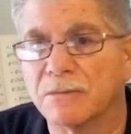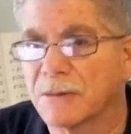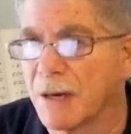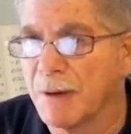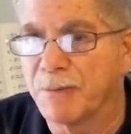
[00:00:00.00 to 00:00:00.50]

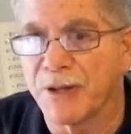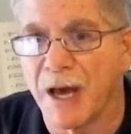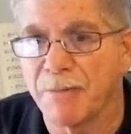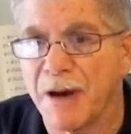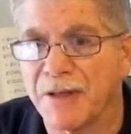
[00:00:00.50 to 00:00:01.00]
come up with a
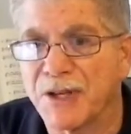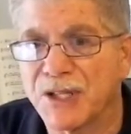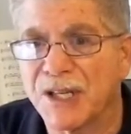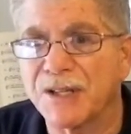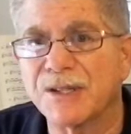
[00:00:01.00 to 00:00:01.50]

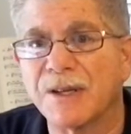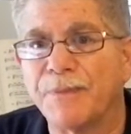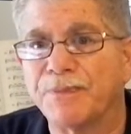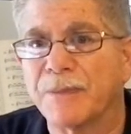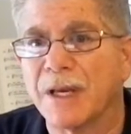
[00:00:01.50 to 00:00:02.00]
hypothesis,
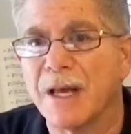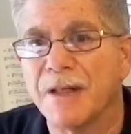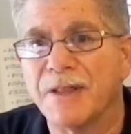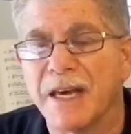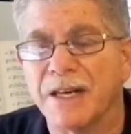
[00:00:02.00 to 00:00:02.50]

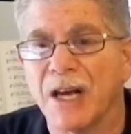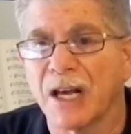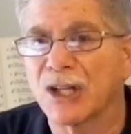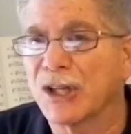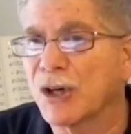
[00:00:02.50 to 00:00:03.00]
then a
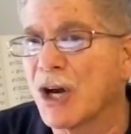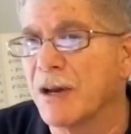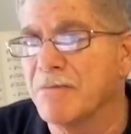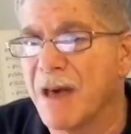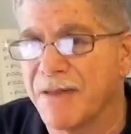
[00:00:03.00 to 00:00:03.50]

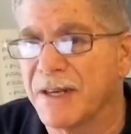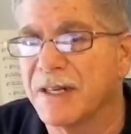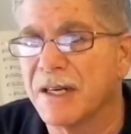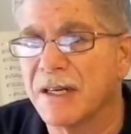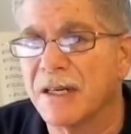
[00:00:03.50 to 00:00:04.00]
clear-cut method
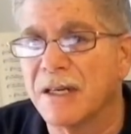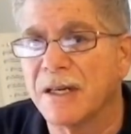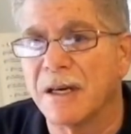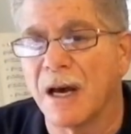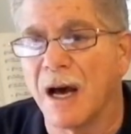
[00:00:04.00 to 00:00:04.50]

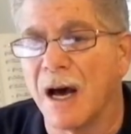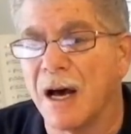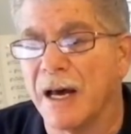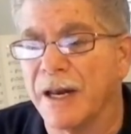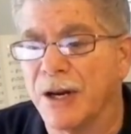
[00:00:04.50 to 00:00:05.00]

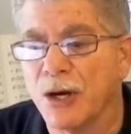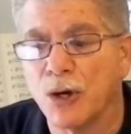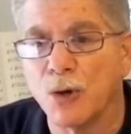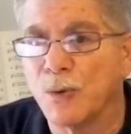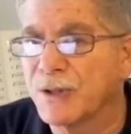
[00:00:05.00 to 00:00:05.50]
on
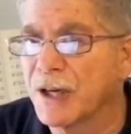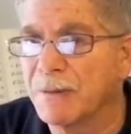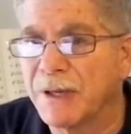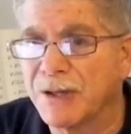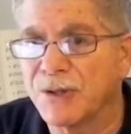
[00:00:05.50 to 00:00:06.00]
who is going to
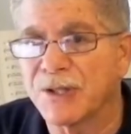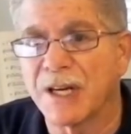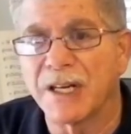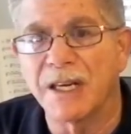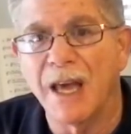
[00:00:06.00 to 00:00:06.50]
be in your
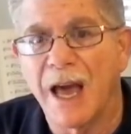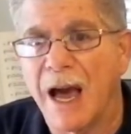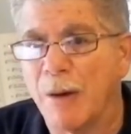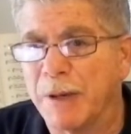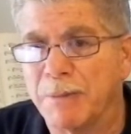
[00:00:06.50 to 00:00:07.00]
study,
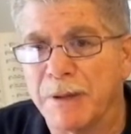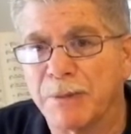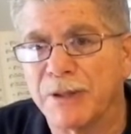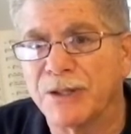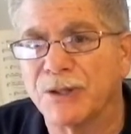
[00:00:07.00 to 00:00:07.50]
how many
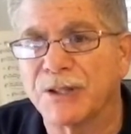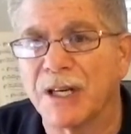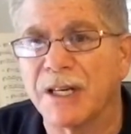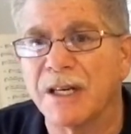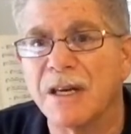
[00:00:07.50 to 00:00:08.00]
people in your
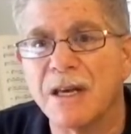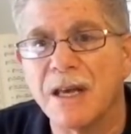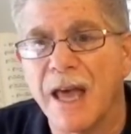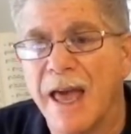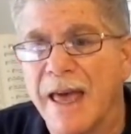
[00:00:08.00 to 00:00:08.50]
study,
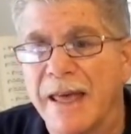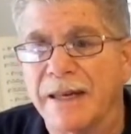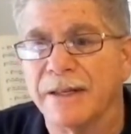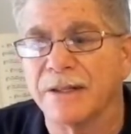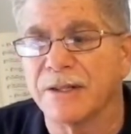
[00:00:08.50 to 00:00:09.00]

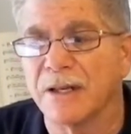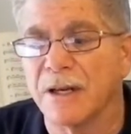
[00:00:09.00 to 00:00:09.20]
and